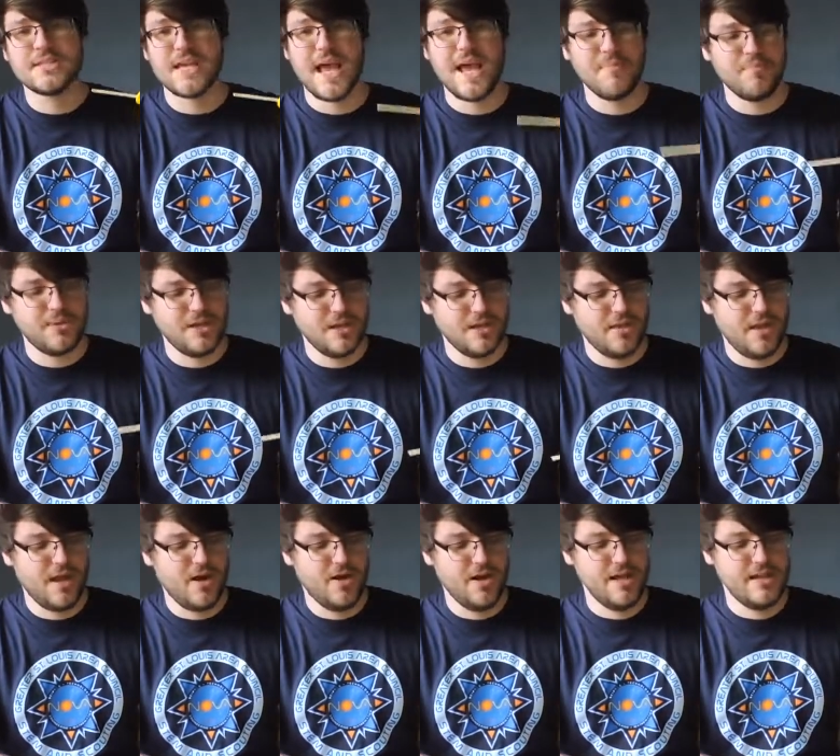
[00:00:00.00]
happening
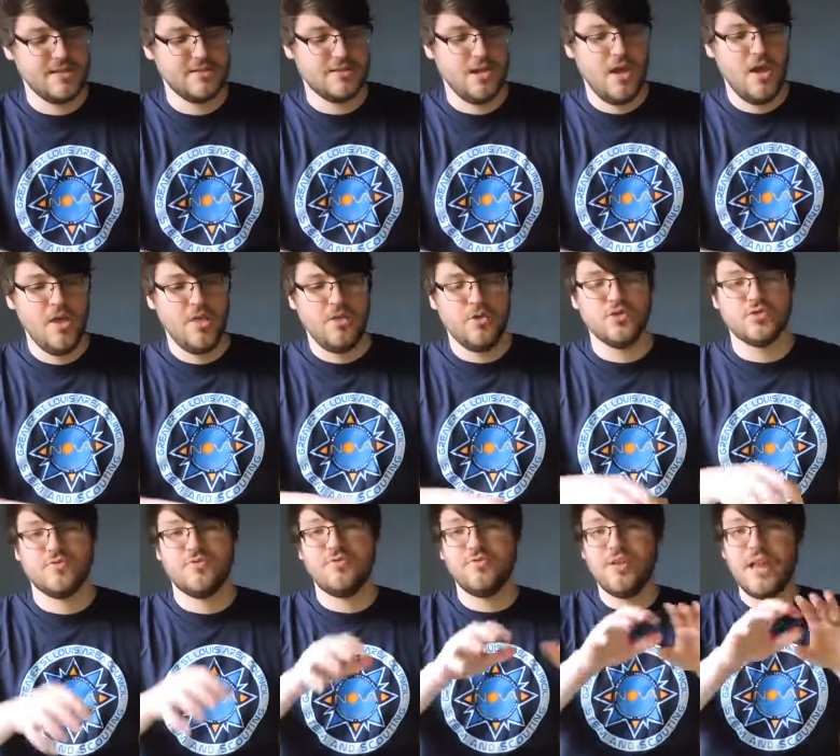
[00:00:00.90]
there is those
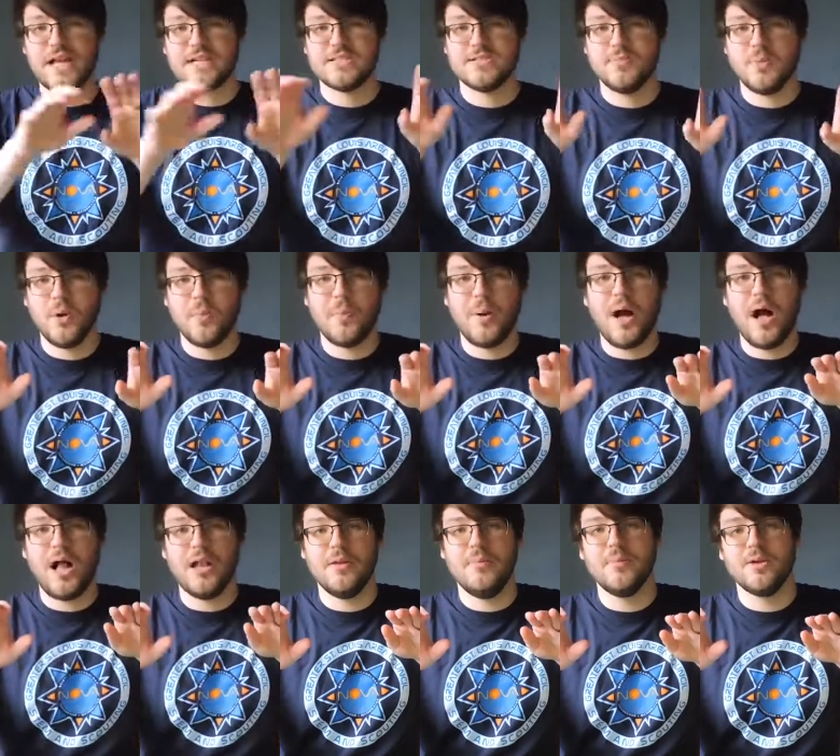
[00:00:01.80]
flexible
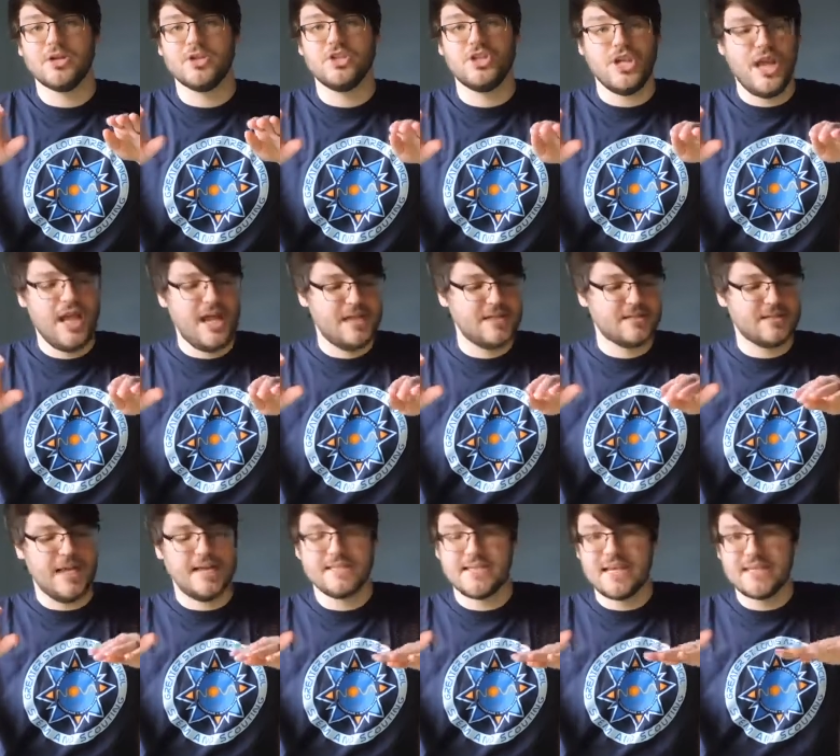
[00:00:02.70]
polymer chains,
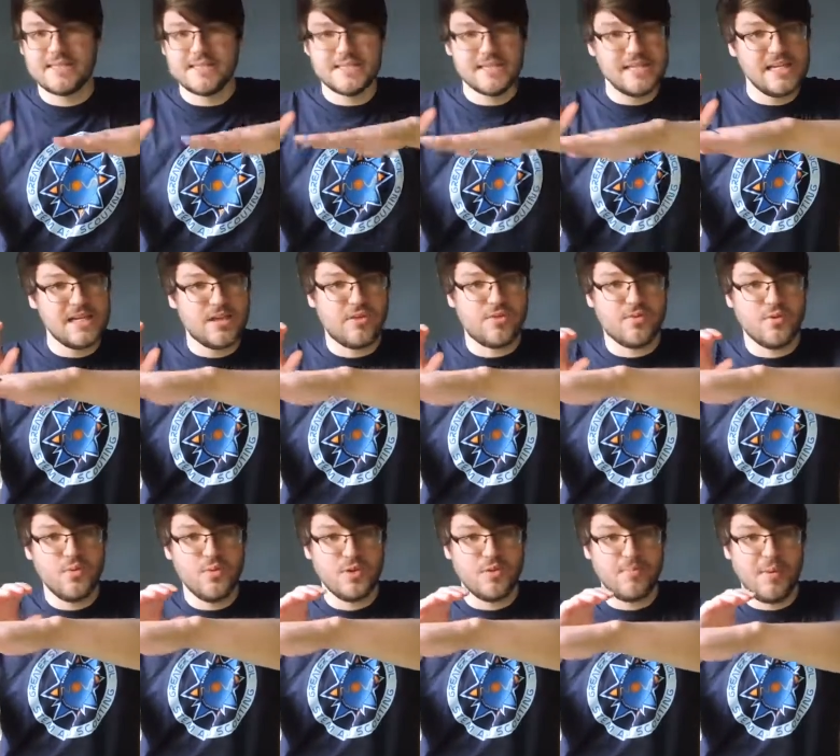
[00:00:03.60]
as I sneak
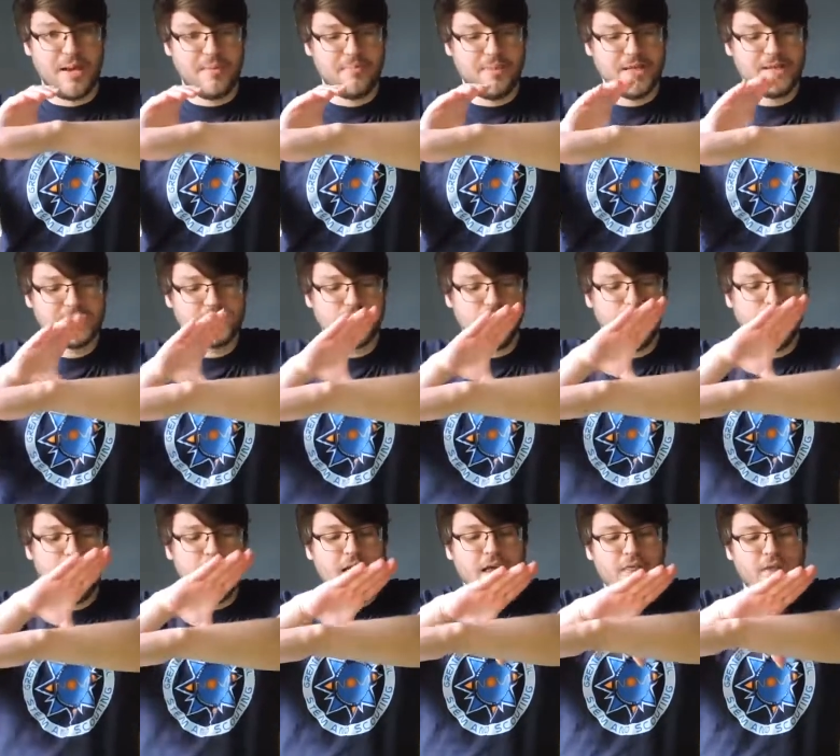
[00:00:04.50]
through with my pencil,
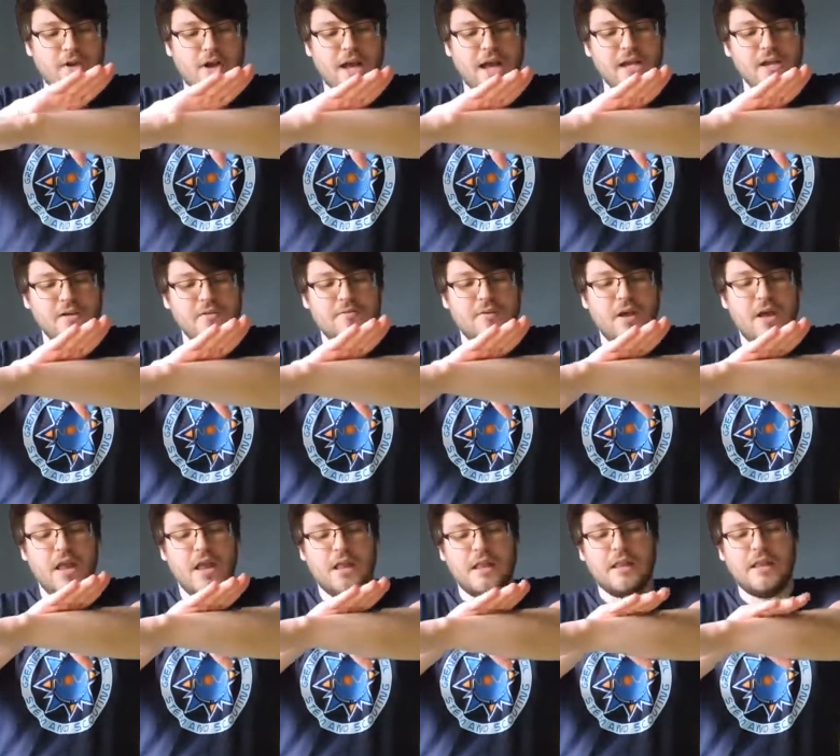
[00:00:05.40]
they're kind of
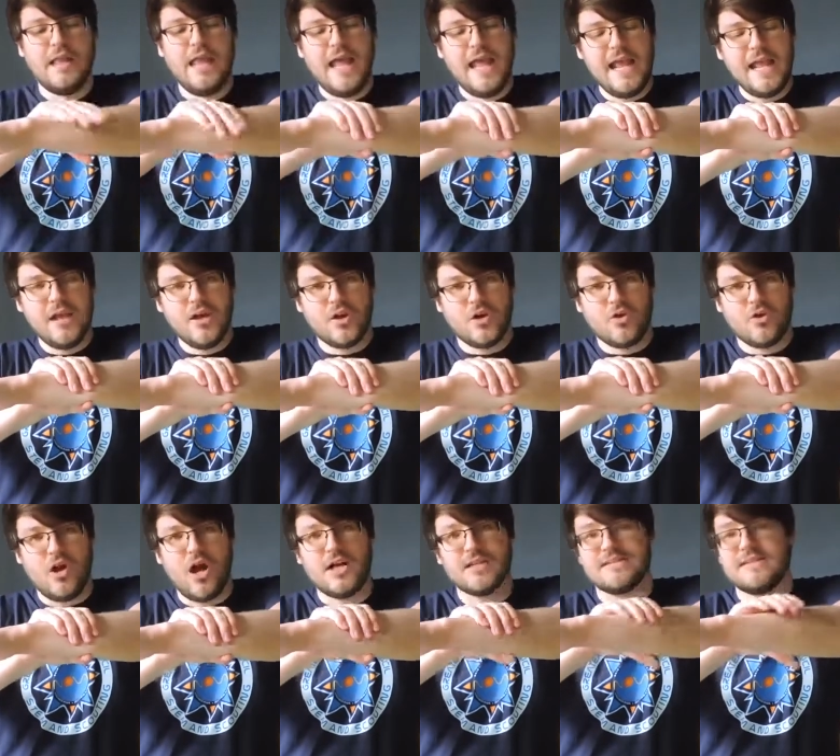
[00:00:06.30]
laying
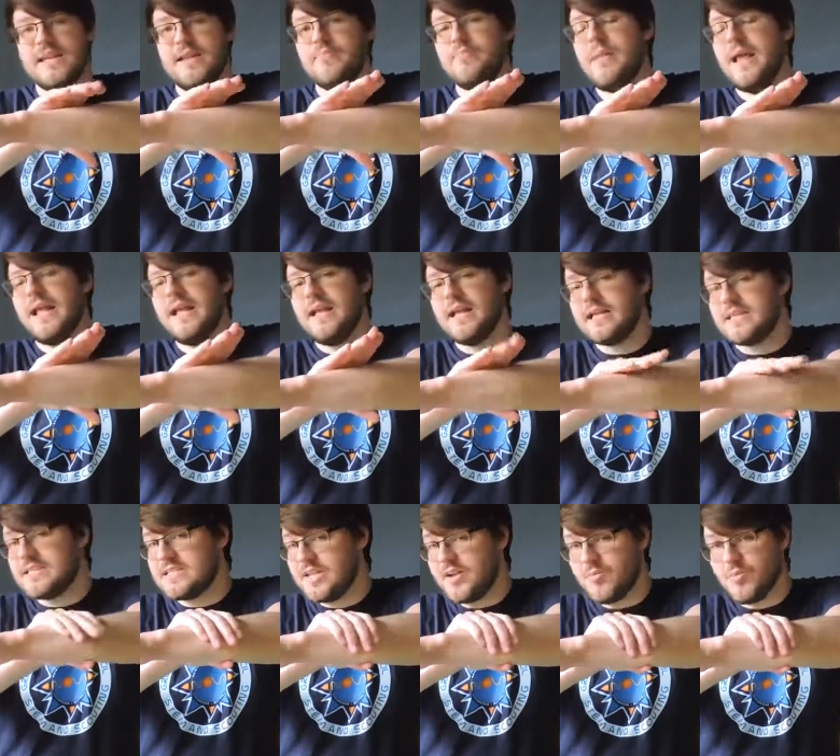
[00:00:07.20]
across and making a
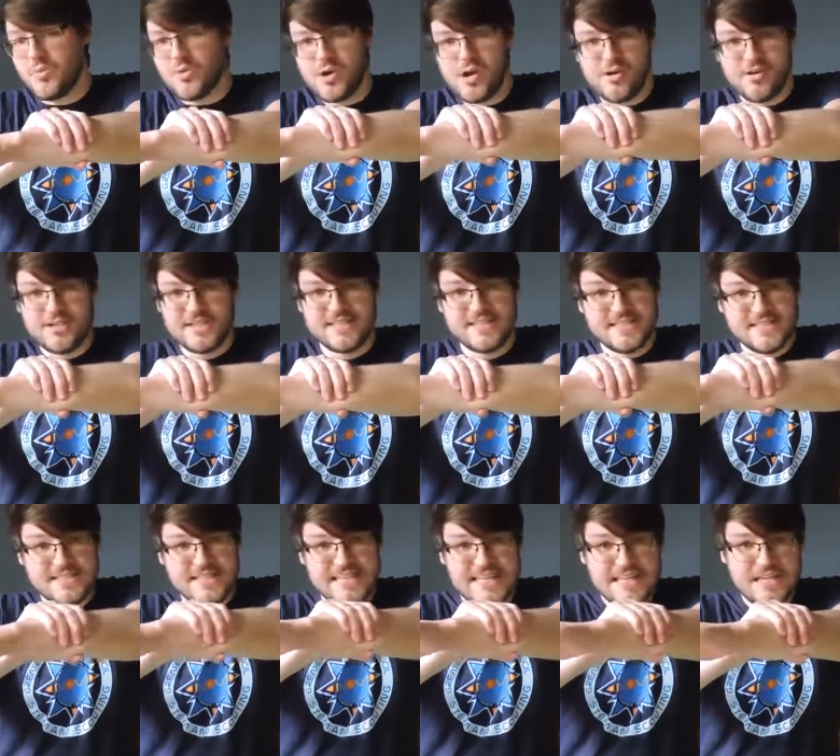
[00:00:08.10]
temporary
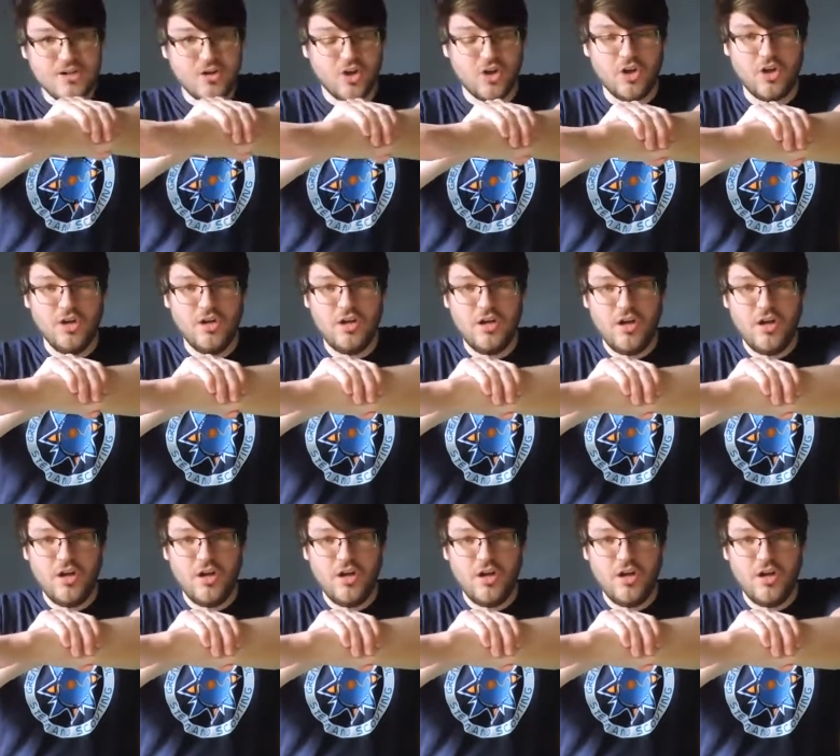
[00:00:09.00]
seal